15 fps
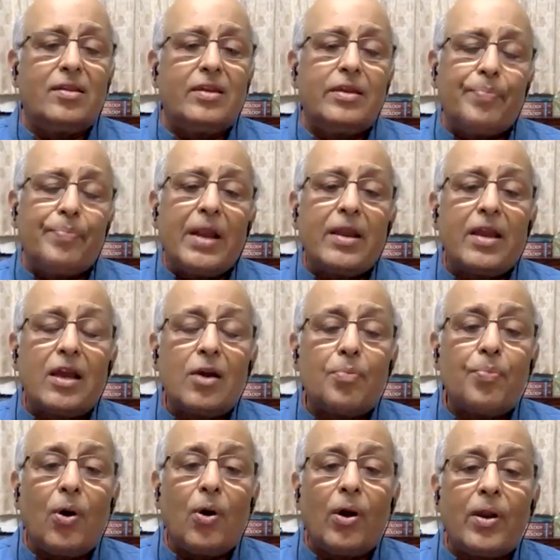depending
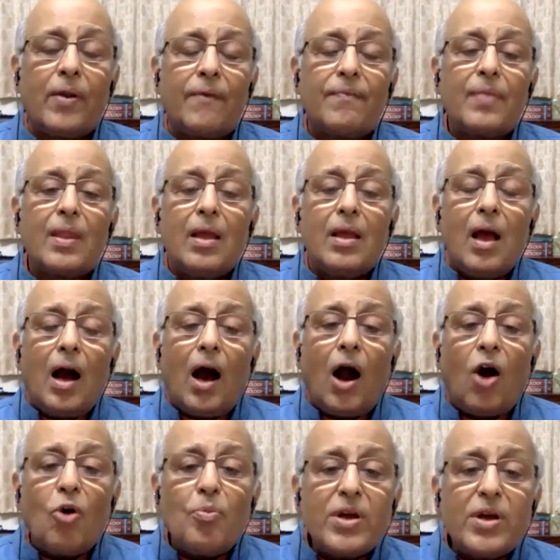upon how
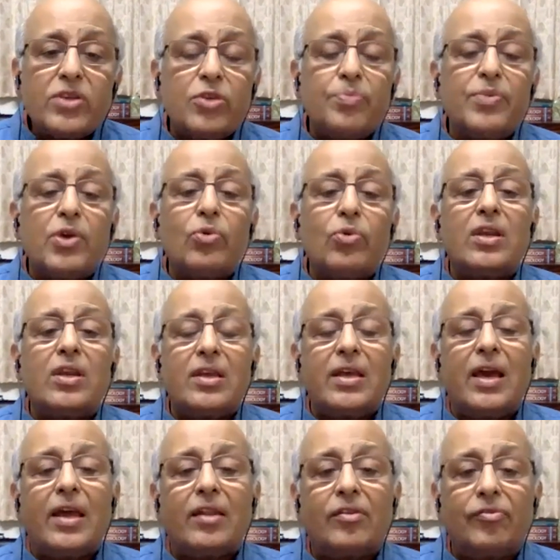much immunity
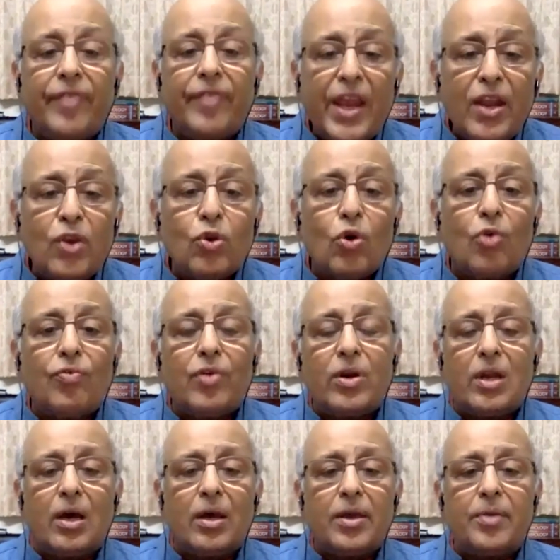has waned over
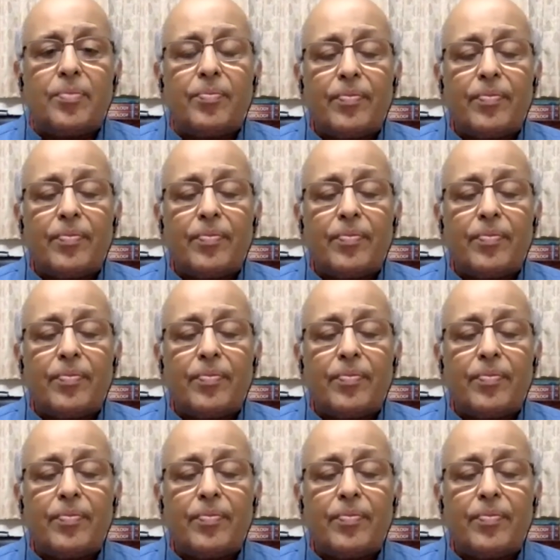time,